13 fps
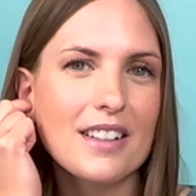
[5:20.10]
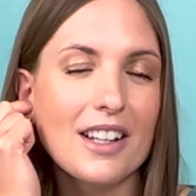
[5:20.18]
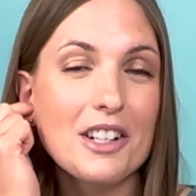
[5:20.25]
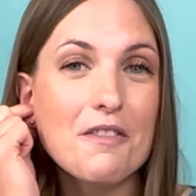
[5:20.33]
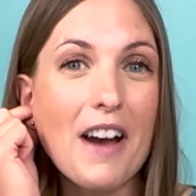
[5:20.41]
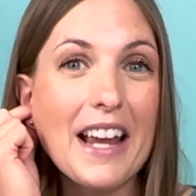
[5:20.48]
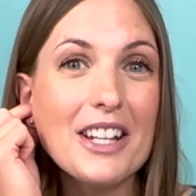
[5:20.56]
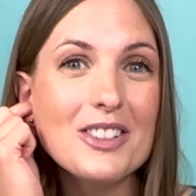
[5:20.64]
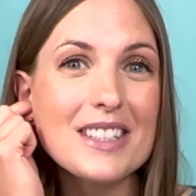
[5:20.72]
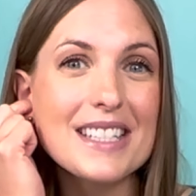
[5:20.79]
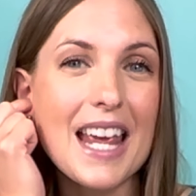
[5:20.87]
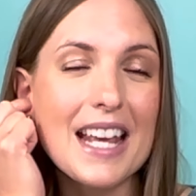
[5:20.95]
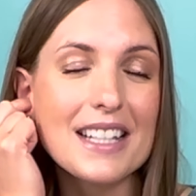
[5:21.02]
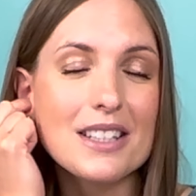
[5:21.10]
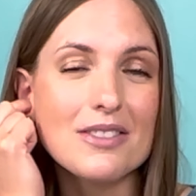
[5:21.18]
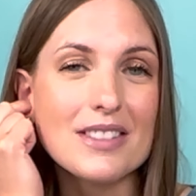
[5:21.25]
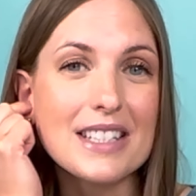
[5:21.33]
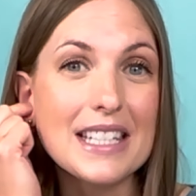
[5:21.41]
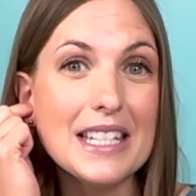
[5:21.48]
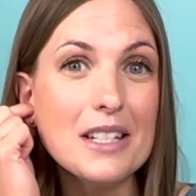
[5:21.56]
gonna invite you to take
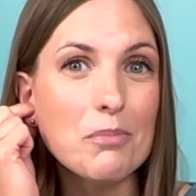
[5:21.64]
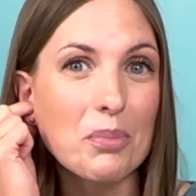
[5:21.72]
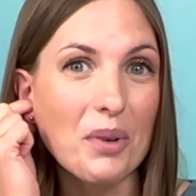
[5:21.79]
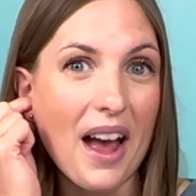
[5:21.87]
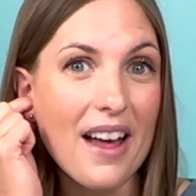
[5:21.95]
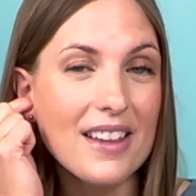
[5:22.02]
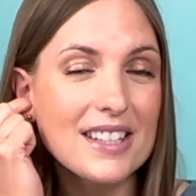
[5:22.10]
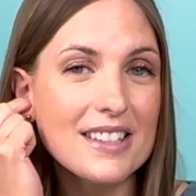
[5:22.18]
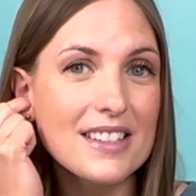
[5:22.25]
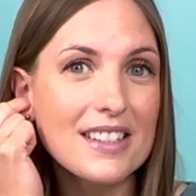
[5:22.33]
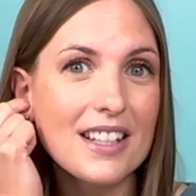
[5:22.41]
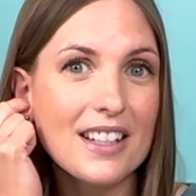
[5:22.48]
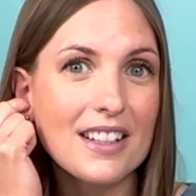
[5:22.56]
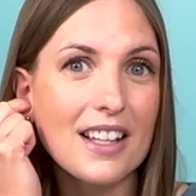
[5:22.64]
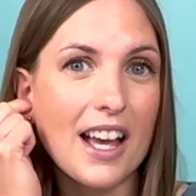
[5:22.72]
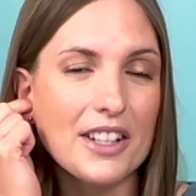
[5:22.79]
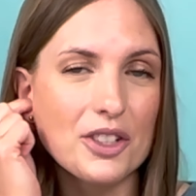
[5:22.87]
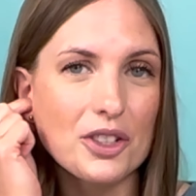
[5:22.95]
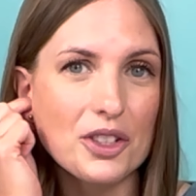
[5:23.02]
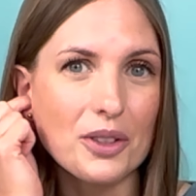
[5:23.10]
some deep breaths
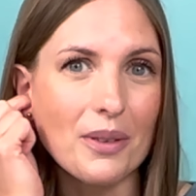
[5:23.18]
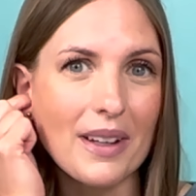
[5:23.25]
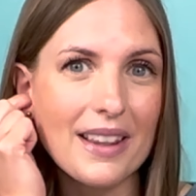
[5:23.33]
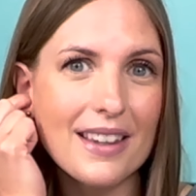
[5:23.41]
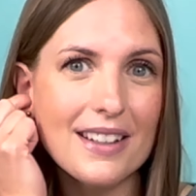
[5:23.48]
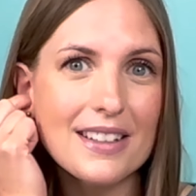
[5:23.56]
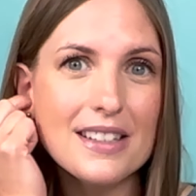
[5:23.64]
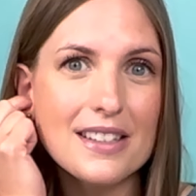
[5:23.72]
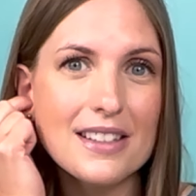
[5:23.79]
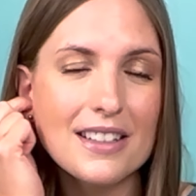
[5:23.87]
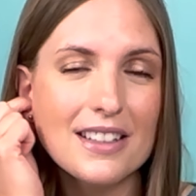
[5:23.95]
as you're doing this